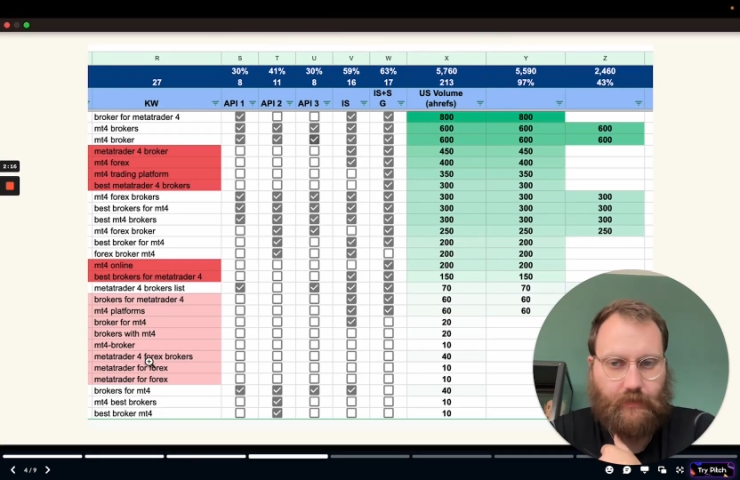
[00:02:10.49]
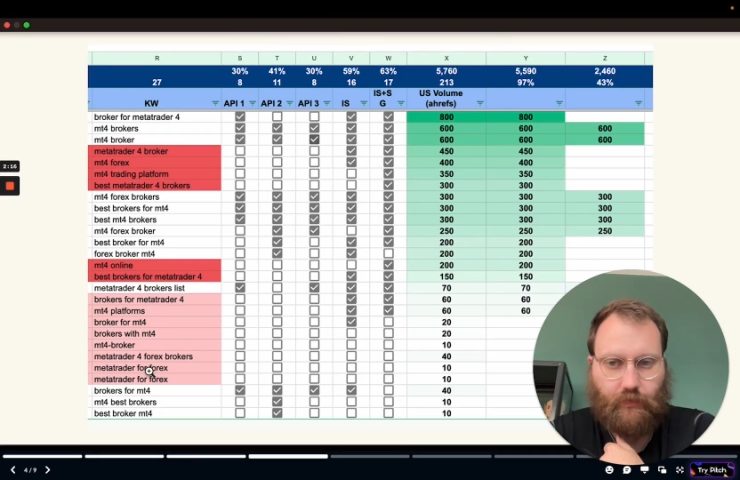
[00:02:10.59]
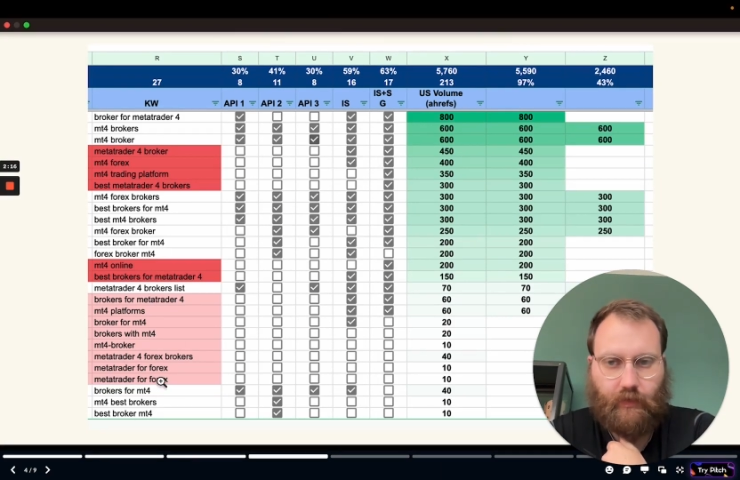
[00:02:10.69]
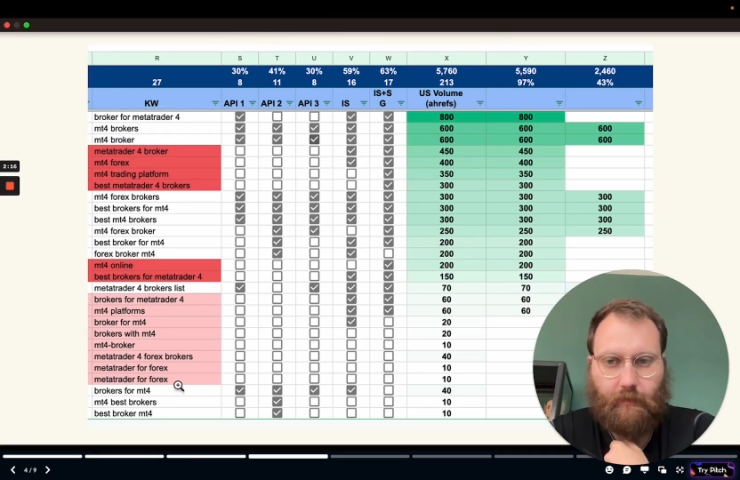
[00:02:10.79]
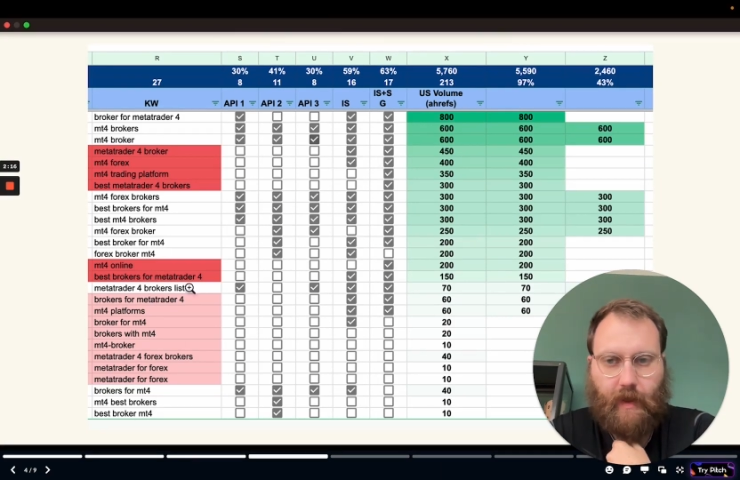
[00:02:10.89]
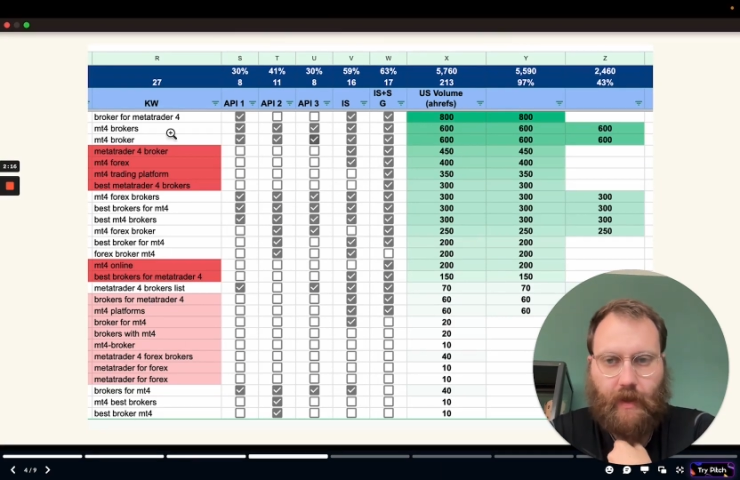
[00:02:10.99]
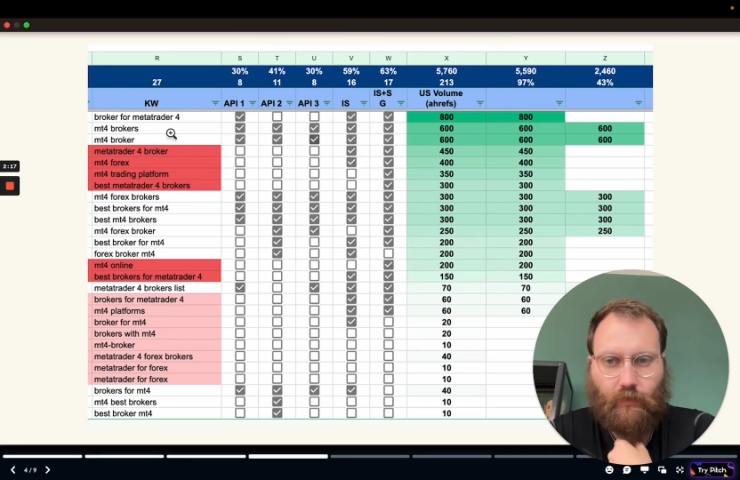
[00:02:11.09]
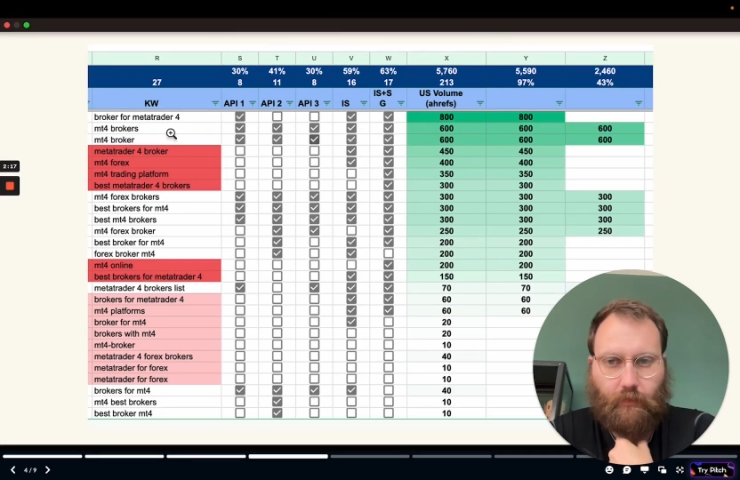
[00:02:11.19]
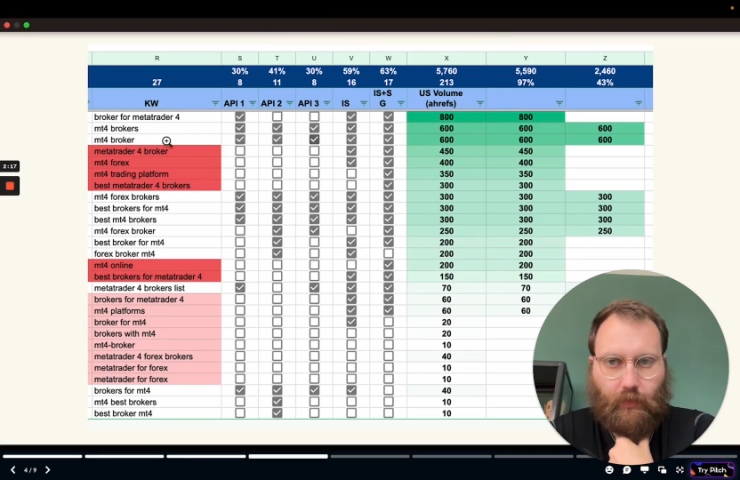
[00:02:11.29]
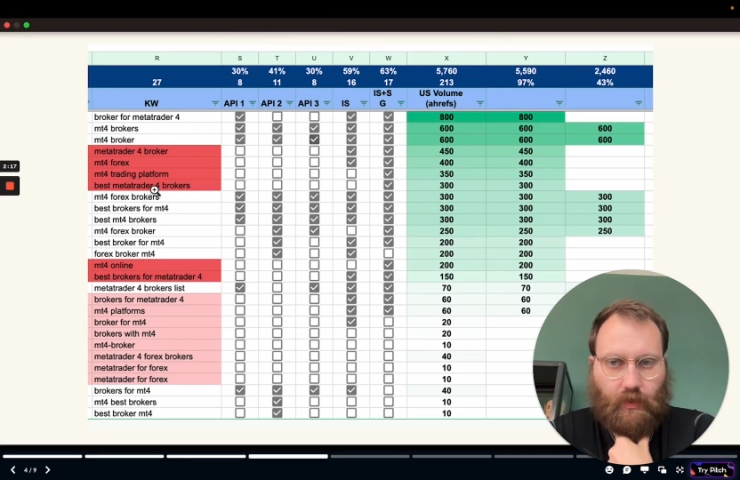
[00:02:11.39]
during a
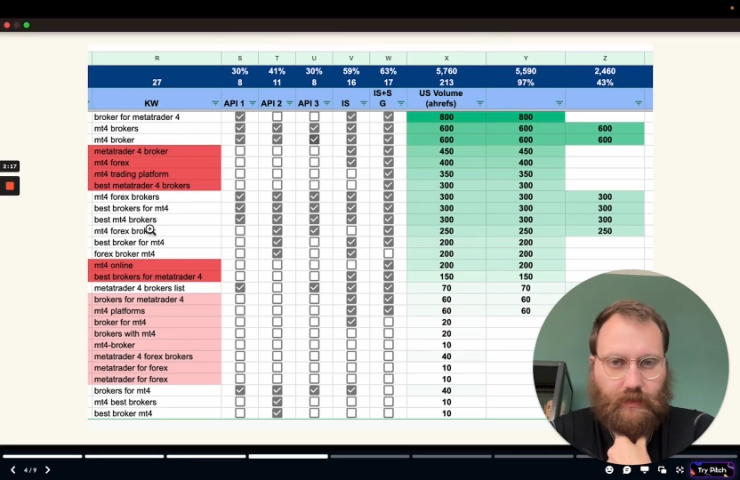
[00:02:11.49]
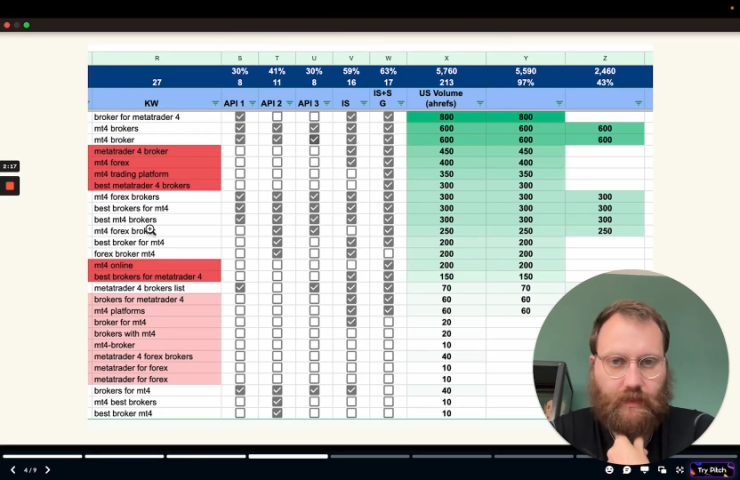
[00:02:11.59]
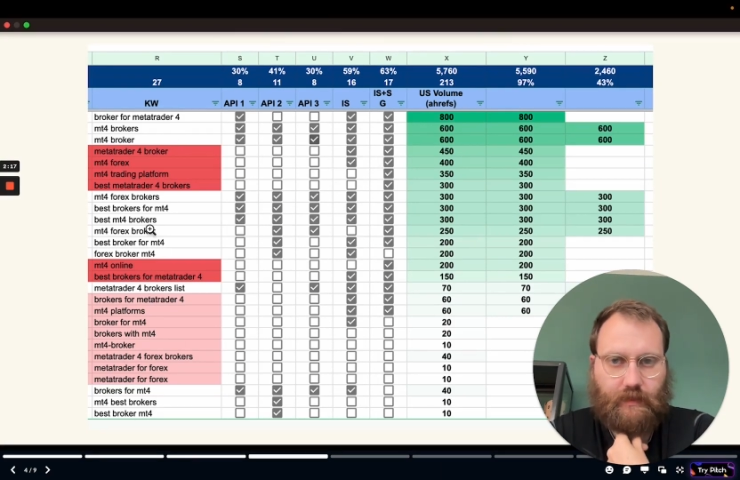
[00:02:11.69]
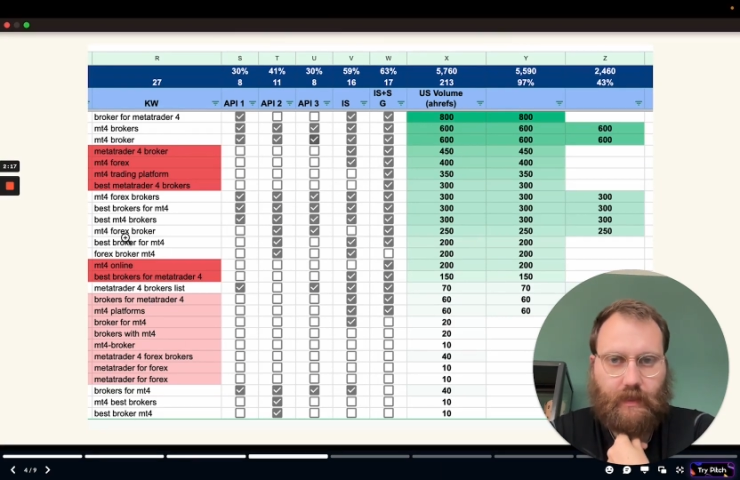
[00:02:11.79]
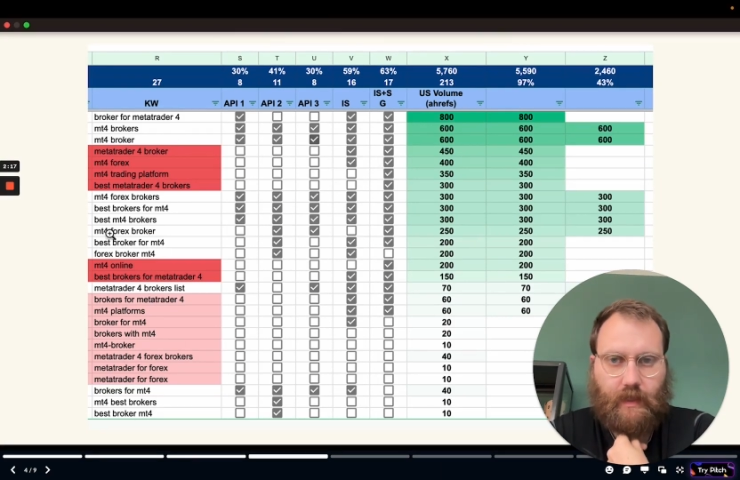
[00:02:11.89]
manual process.